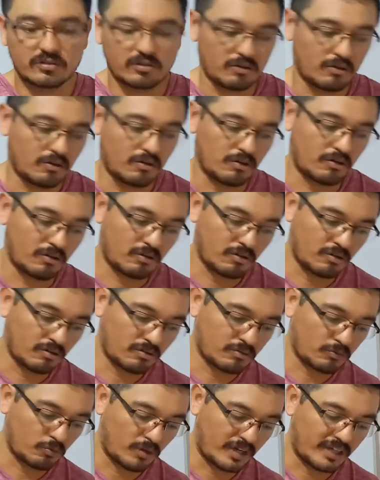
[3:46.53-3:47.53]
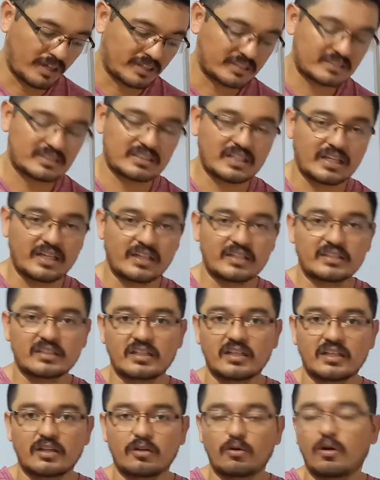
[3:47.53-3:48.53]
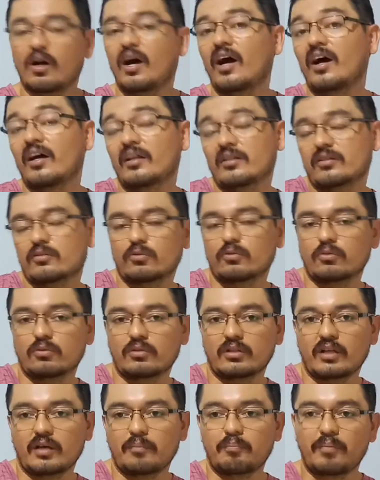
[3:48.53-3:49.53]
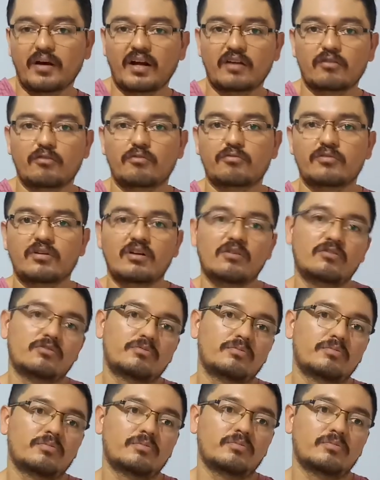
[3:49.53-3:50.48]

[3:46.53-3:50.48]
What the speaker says: or what sense and the part of our